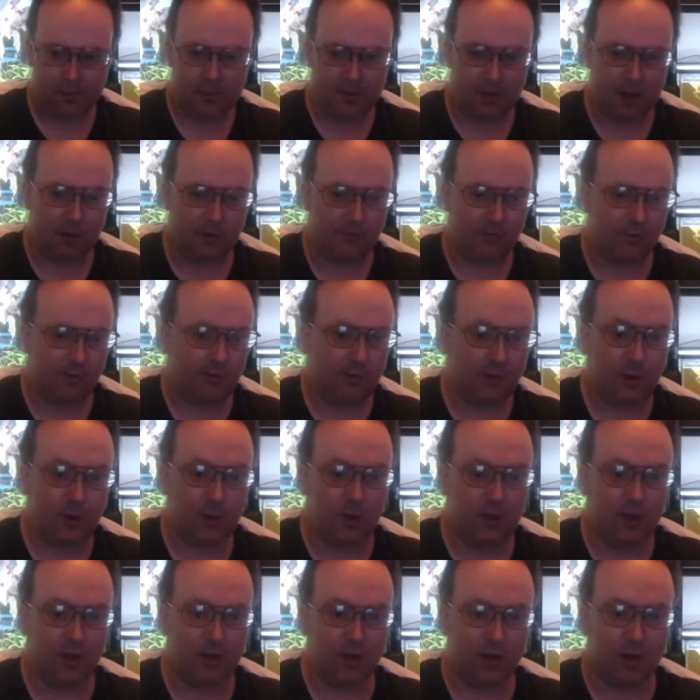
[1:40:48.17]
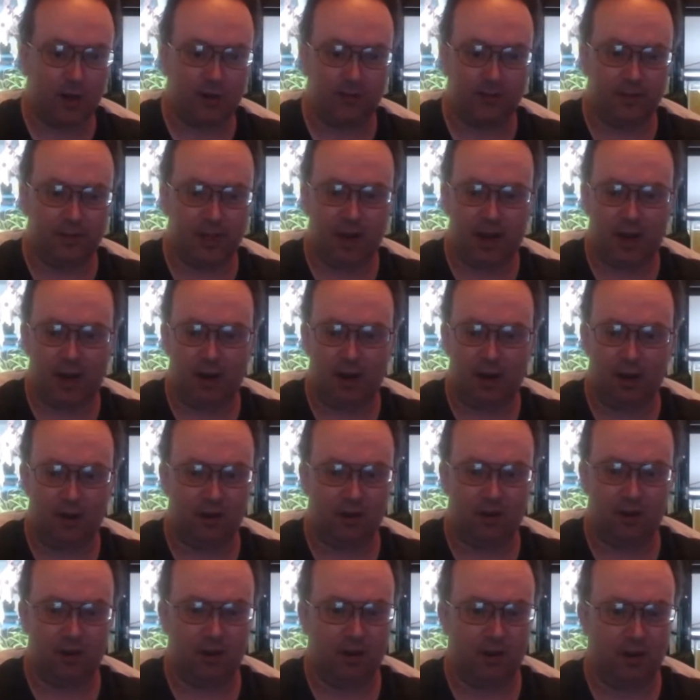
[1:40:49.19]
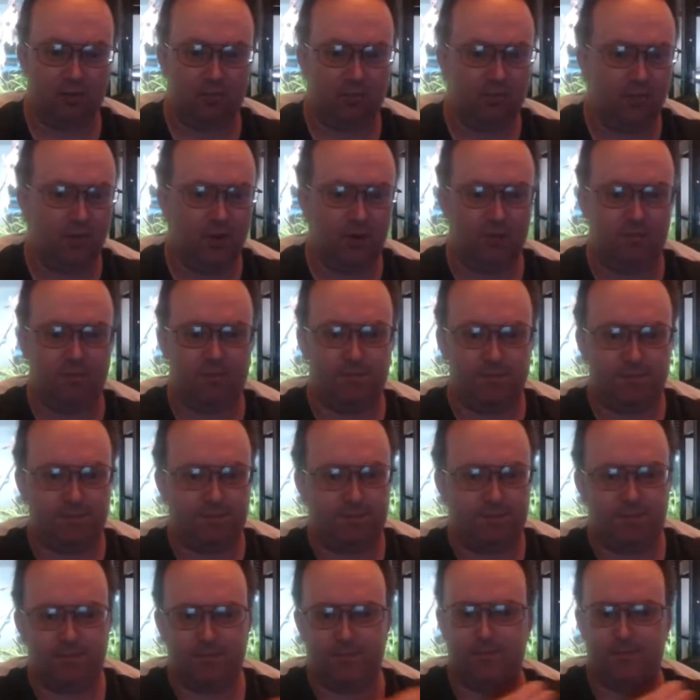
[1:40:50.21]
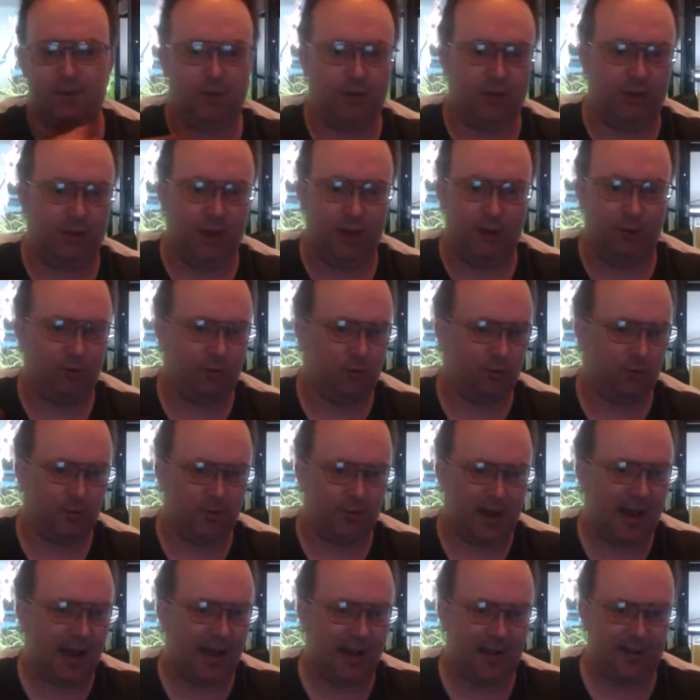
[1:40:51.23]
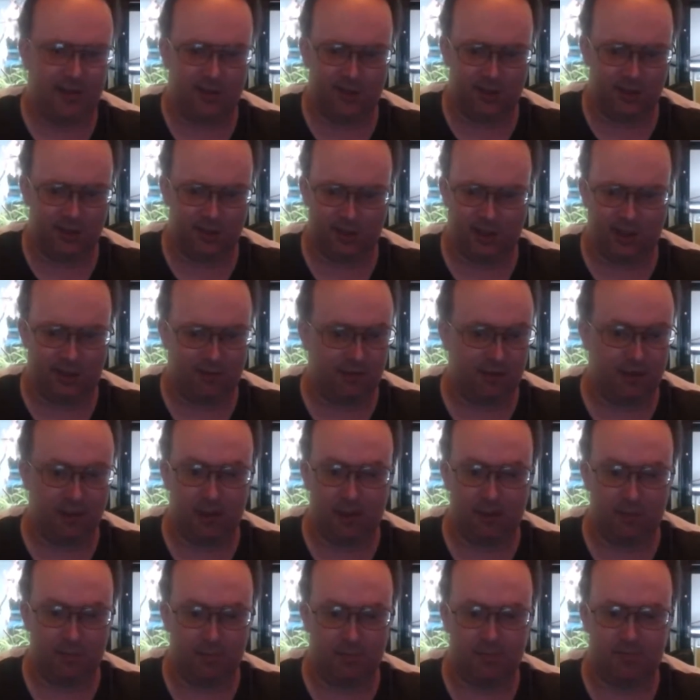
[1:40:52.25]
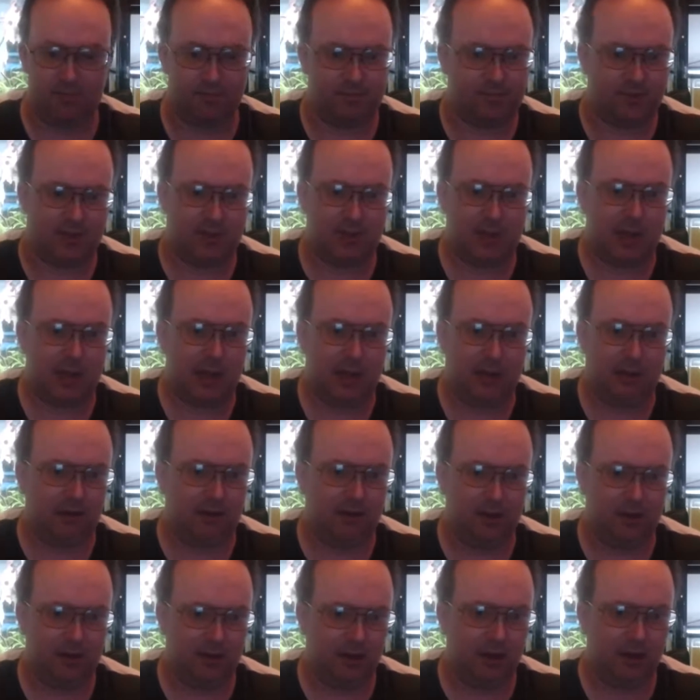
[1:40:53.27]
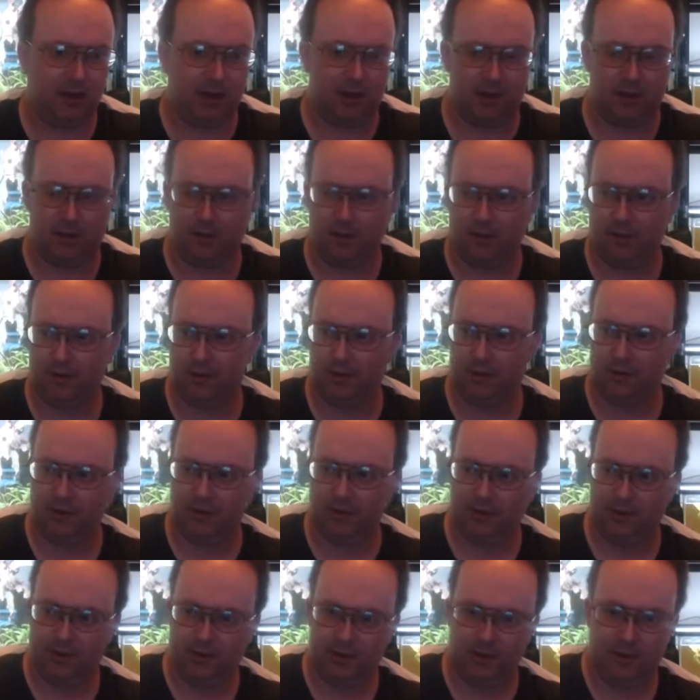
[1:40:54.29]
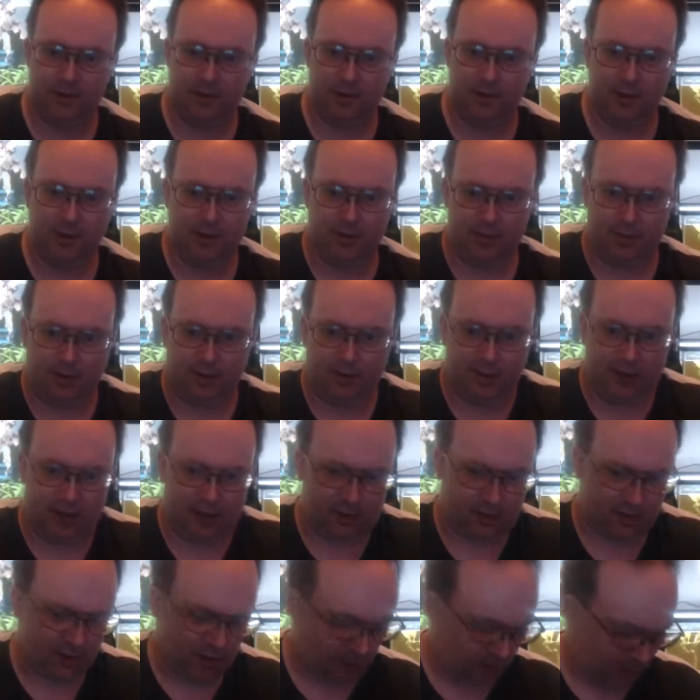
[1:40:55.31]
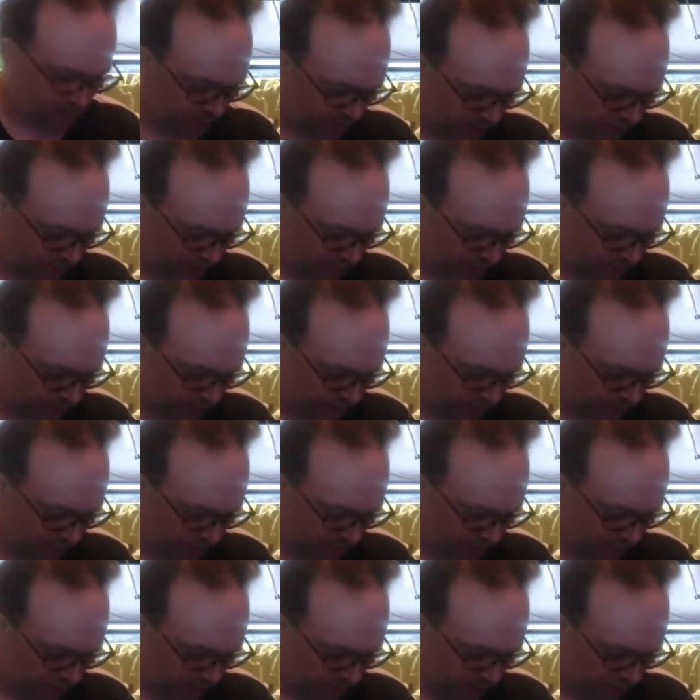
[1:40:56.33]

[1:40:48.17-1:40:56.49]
for a few years after that, I could like pull nettles with my hands and stuff, and it didn't sting, didn't hurt. But that seems to